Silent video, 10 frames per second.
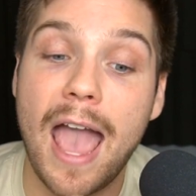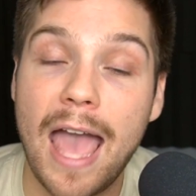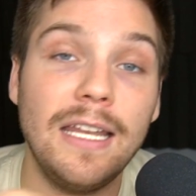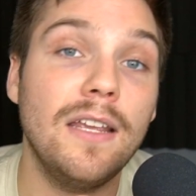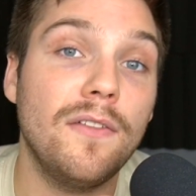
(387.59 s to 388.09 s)

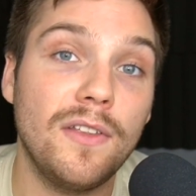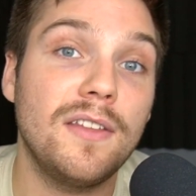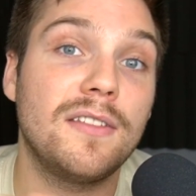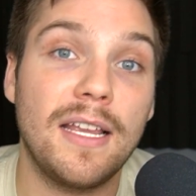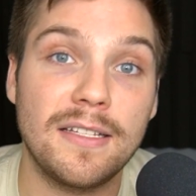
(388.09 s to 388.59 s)
Any of
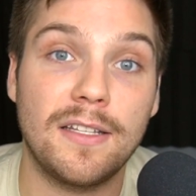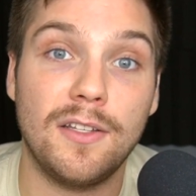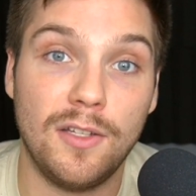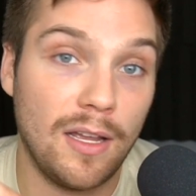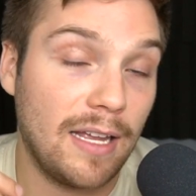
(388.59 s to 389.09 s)
these things that,
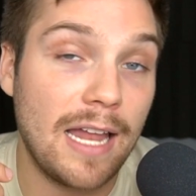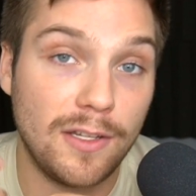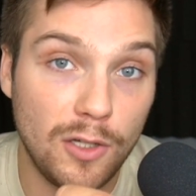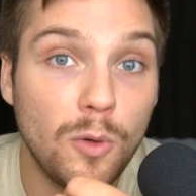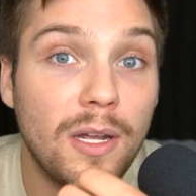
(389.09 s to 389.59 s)

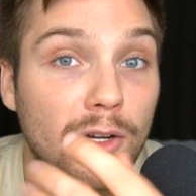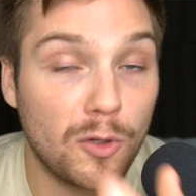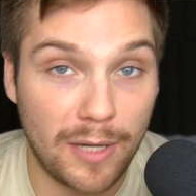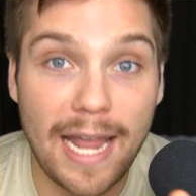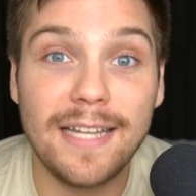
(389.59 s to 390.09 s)
again, you can
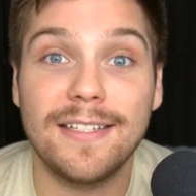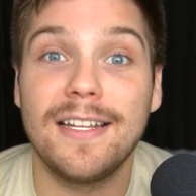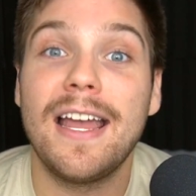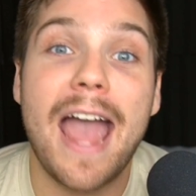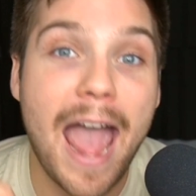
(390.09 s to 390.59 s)
create
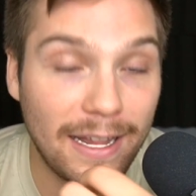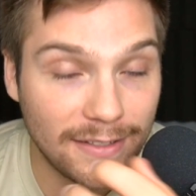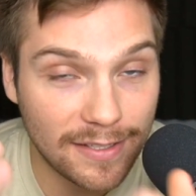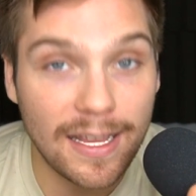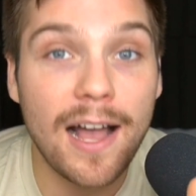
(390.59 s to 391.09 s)

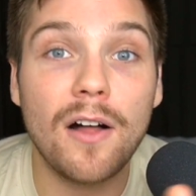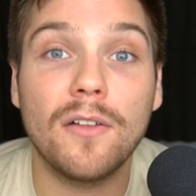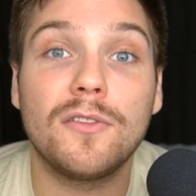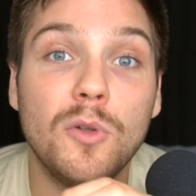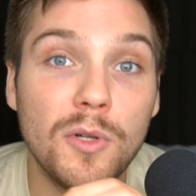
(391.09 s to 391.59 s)
and
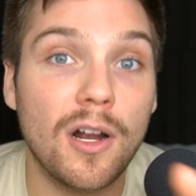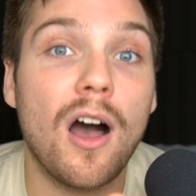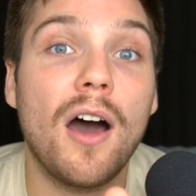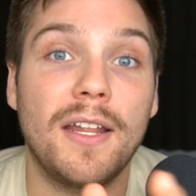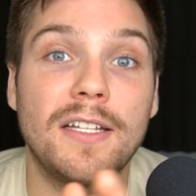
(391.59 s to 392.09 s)
sell to your
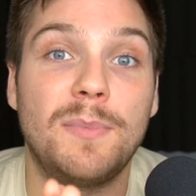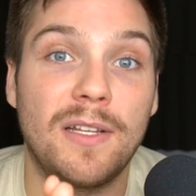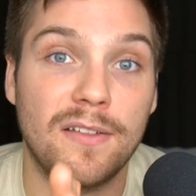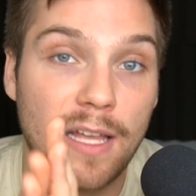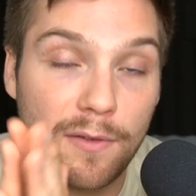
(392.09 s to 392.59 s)
audience
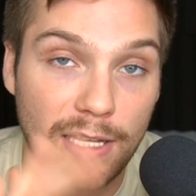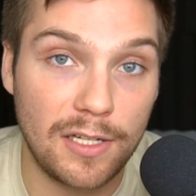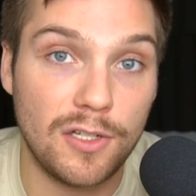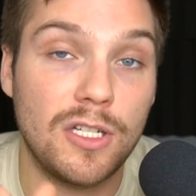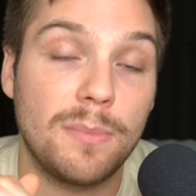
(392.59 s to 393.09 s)
because of that
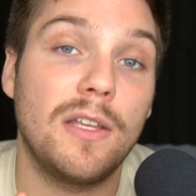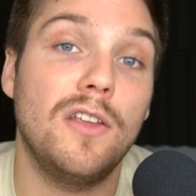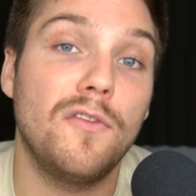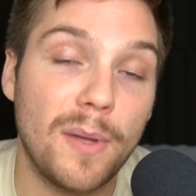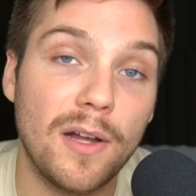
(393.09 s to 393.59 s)
relationship that
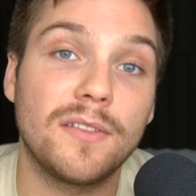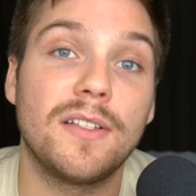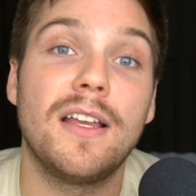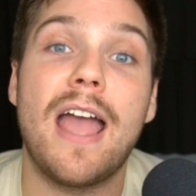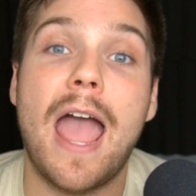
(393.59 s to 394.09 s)
you've built
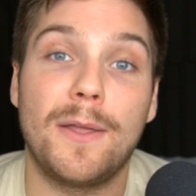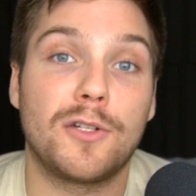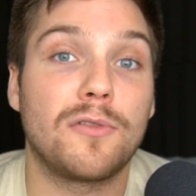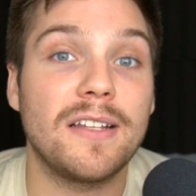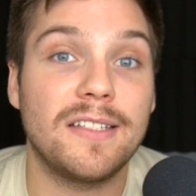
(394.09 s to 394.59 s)
and the
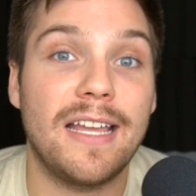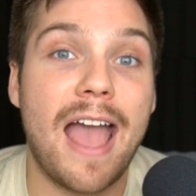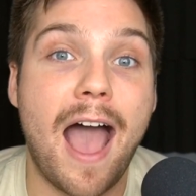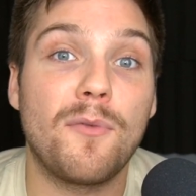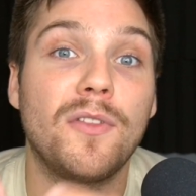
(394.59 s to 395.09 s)
trust that they
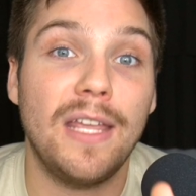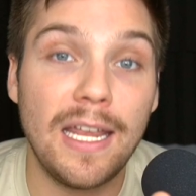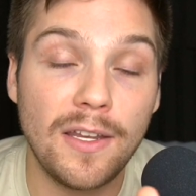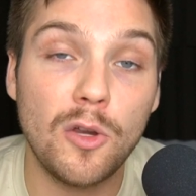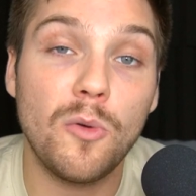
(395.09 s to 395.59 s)
have
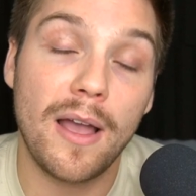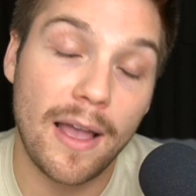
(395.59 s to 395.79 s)
within you,